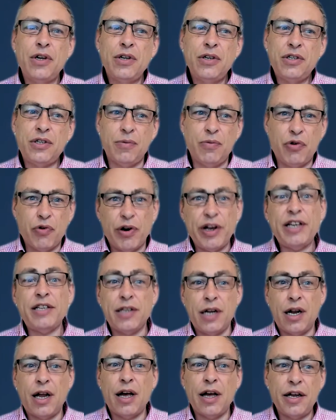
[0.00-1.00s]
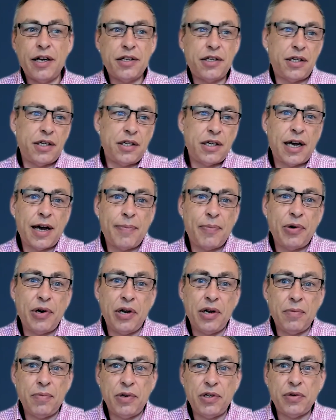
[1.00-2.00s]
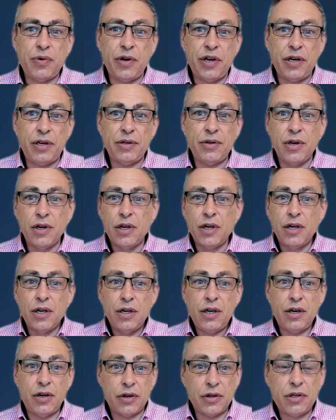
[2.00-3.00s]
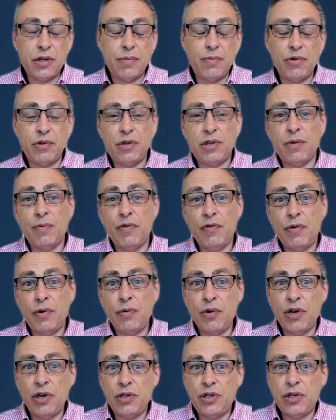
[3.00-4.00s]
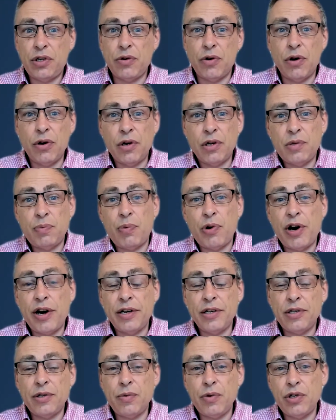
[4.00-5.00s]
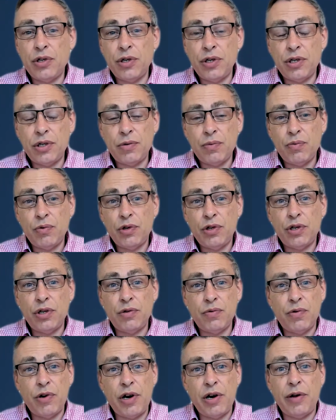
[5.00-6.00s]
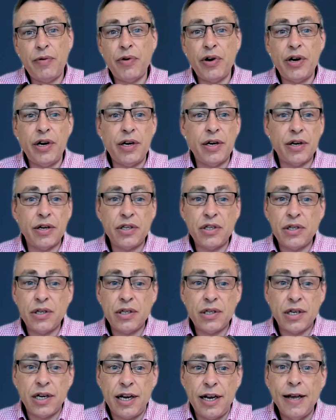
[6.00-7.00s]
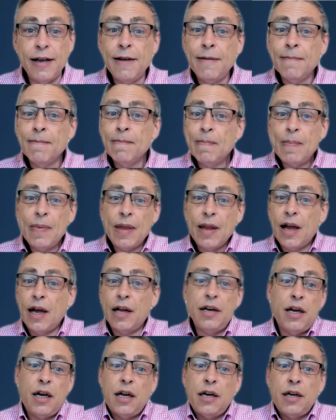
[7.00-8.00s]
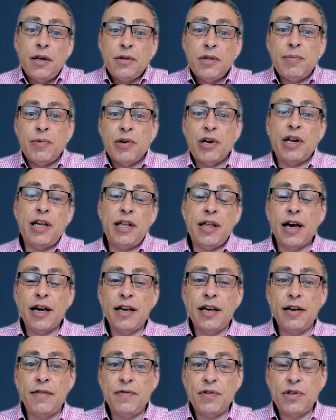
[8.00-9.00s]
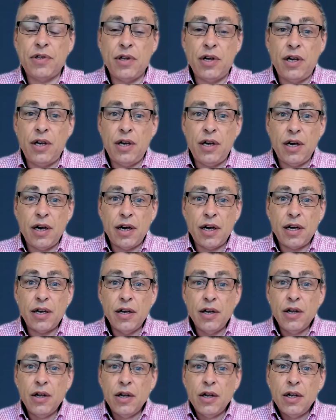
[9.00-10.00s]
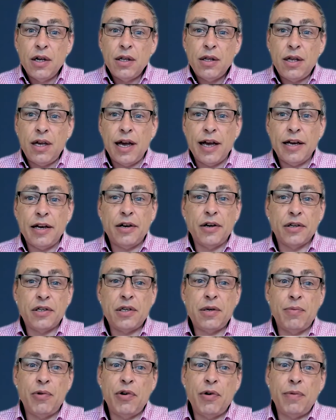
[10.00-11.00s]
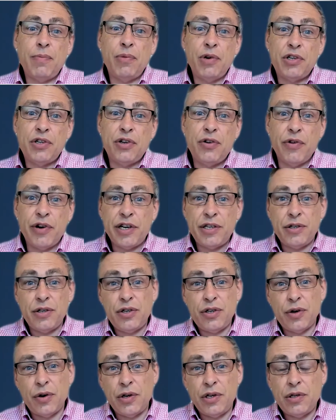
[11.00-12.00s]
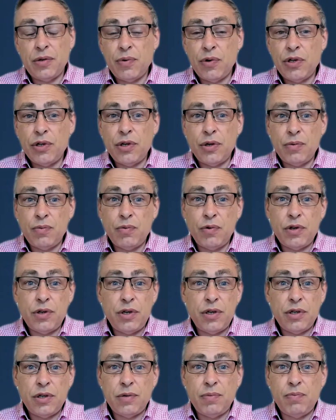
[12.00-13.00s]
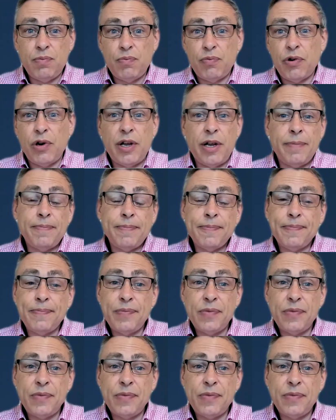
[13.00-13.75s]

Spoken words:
some great alliances happening between some of the world's strongest brands, which is really, really nice to see. And ultimately that gives the end customer a much greater choice, which is brilliant.